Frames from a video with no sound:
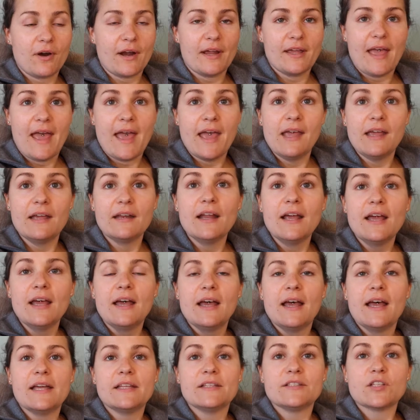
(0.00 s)
I ate,
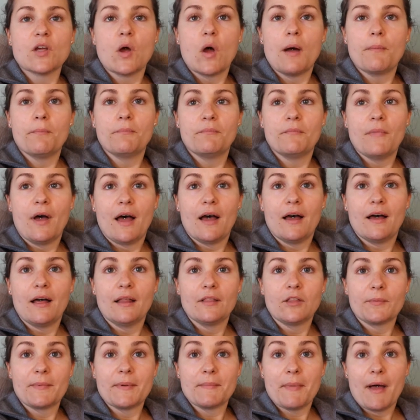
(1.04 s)
and so I'm a
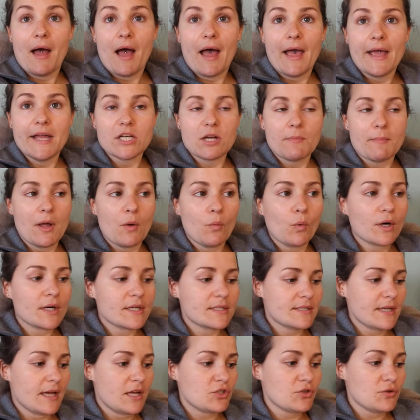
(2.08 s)
little bit behind on my work
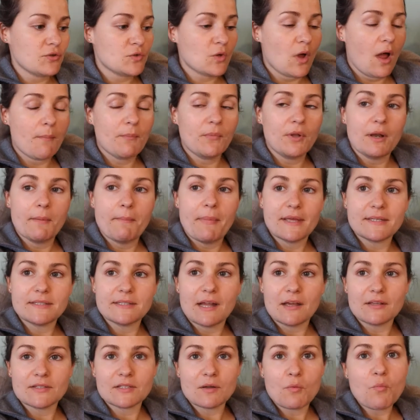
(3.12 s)
schedule, so I'm gonna bust
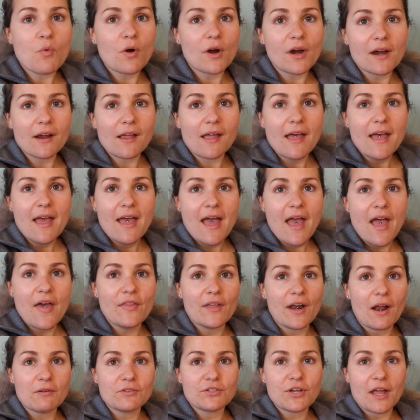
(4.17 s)
out some work and
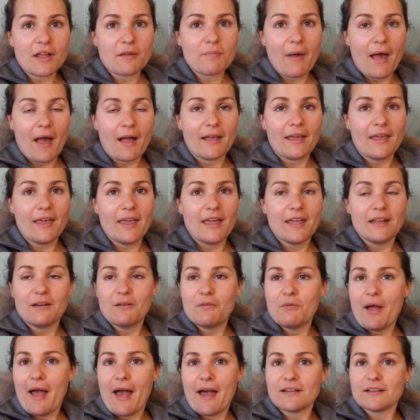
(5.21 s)
then I'll check back
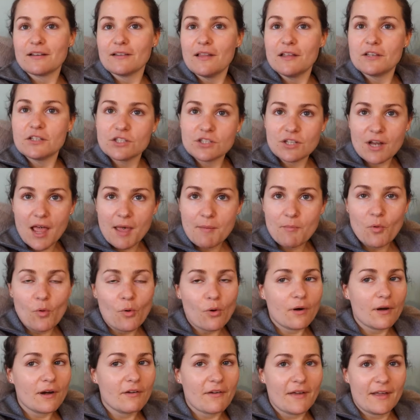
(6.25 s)
in at lunchtime
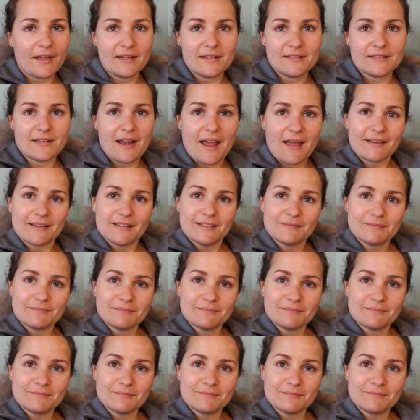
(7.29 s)
or if I get a snack.